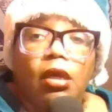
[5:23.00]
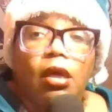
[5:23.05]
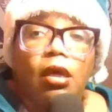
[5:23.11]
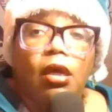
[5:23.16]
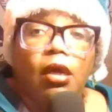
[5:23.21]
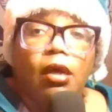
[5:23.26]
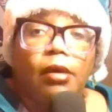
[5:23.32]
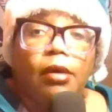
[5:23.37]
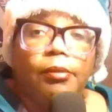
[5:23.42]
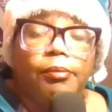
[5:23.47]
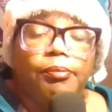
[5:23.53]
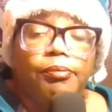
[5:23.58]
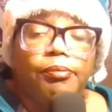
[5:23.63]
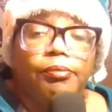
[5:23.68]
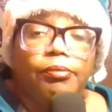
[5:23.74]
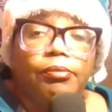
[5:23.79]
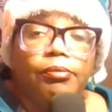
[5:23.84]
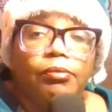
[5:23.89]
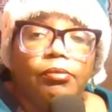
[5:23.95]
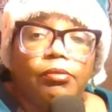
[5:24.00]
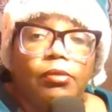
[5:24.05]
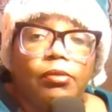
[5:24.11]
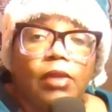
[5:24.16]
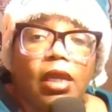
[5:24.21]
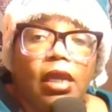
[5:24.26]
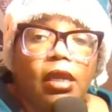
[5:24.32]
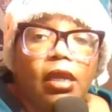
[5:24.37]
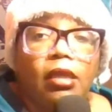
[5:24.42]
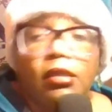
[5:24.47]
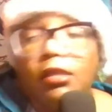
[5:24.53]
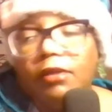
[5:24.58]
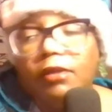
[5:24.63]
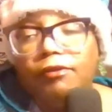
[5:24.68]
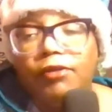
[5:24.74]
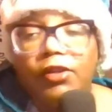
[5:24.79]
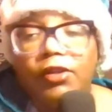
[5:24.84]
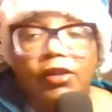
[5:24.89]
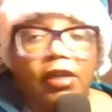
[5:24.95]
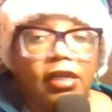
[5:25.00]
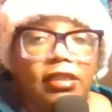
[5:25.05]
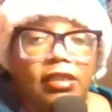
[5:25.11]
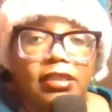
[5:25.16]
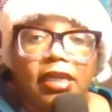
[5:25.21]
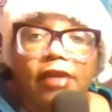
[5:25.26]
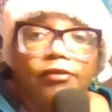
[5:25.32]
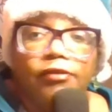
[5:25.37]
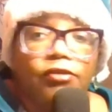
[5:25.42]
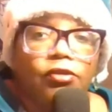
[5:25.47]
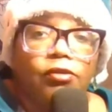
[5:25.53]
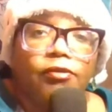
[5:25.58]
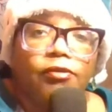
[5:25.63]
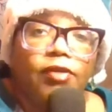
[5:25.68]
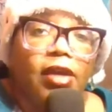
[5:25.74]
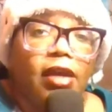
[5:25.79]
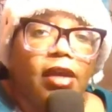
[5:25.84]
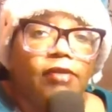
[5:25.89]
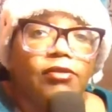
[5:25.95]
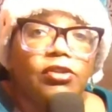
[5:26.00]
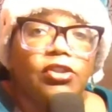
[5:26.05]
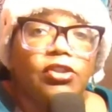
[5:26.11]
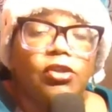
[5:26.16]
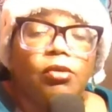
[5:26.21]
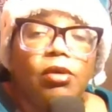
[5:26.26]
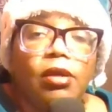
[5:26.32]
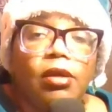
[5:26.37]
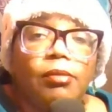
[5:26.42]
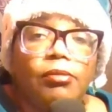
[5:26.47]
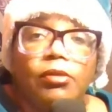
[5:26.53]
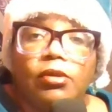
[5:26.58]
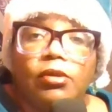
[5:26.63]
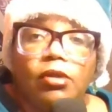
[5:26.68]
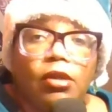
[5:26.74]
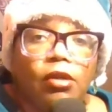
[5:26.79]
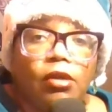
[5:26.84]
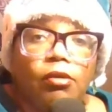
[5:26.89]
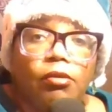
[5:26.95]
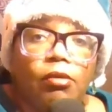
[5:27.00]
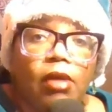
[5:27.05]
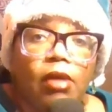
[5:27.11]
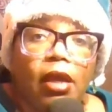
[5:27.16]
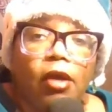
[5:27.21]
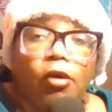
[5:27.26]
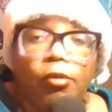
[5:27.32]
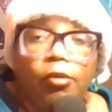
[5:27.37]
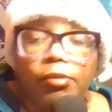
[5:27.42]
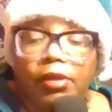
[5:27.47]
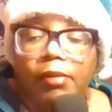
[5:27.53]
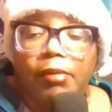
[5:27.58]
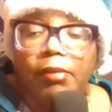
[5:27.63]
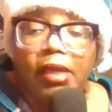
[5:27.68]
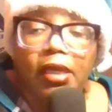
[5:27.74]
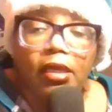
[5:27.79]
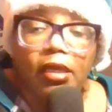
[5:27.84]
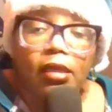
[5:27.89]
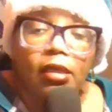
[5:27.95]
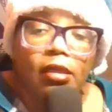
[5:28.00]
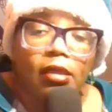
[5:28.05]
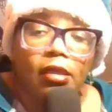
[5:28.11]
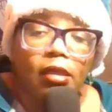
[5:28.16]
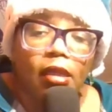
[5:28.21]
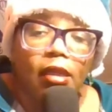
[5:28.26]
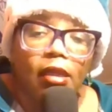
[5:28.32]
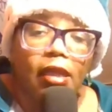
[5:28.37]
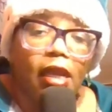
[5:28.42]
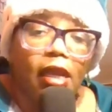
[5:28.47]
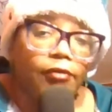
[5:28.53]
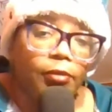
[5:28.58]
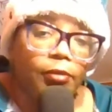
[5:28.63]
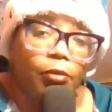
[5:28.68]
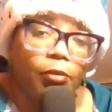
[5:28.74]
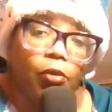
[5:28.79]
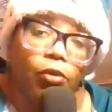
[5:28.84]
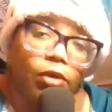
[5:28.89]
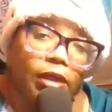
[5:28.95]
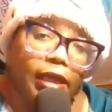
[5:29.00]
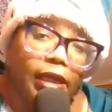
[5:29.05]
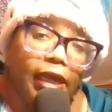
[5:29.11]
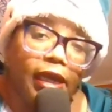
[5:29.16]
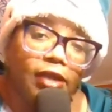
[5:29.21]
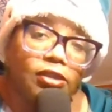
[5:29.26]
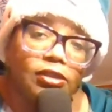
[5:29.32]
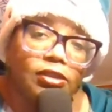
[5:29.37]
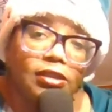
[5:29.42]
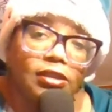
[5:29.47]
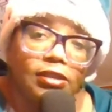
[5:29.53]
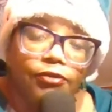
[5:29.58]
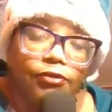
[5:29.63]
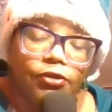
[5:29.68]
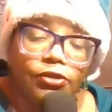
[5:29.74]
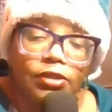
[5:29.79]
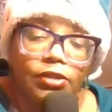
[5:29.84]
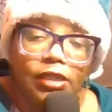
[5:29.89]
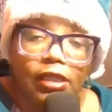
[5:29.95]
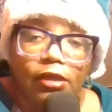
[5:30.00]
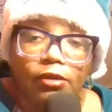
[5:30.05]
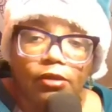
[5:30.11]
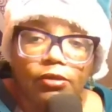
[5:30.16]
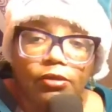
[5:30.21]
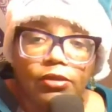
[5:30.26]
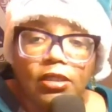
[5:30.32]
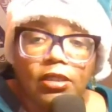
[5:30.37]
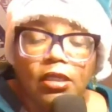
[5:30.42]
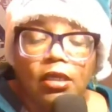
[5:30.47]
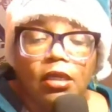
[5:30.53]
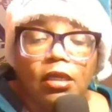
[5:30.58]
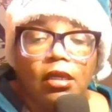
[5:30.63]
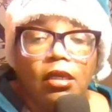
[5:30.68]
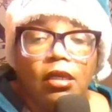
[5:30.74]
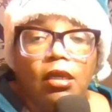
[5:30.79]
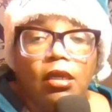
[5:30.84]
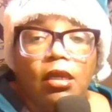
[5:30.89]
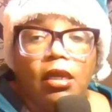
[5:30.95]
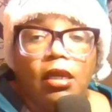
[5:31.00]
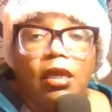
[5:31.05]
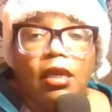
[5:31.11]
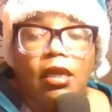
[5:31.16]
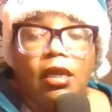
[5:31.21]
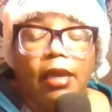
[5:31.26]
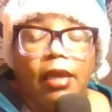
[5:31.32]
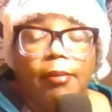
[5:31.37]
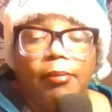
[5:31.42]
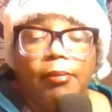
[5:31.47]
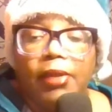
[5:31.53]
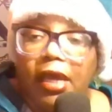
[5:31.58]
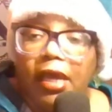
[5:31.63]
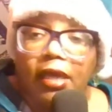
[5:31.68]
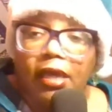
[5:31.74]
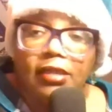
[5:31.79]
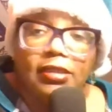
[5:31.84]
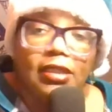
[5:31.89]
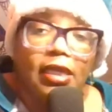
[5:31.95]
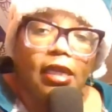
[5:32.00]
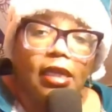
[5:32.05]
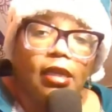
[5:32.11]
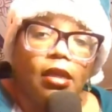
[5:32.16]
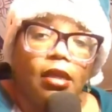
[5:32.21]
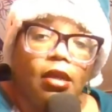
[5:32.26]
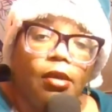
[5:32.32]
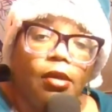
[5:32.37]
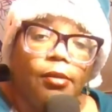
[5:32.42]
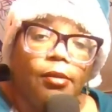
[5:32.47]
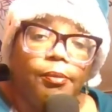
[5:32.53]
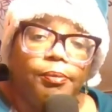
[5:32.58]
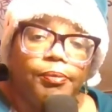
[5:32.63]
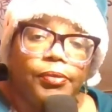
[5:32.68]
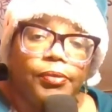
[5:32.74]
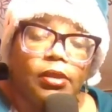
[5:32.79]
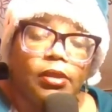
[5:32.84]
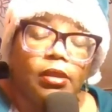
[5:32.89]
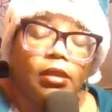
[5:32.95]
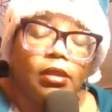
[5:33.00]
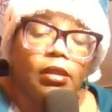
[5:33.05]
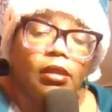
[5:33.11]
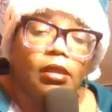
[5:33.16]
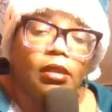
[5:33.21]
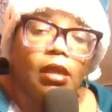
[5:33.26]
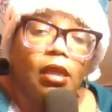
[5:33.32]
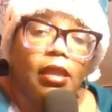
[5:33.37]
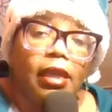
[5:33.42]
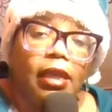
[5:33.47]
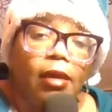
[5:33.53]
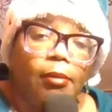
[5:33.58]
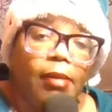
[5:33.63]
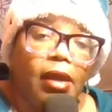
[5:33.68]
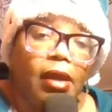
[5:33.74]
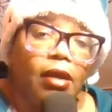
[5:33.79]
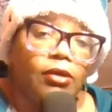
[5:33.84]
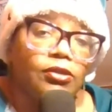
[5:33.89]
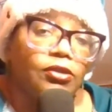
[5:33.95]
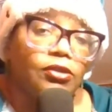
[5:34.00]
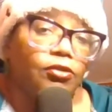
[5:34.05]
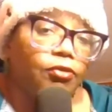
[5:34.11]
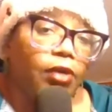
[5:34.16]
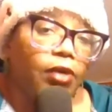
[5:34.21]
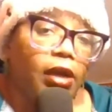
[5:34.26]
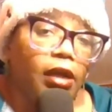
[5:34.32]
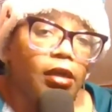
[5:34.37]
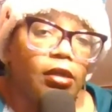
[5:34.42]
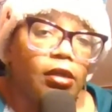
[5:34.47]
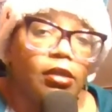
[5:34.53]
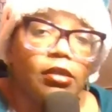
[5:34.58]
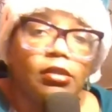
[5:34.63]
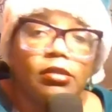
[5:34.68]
Um, and if the tight ends have to, if they have to show up, you know, I hope they make a lot of important catches and first downs and blocks that um, allow Miles to rock,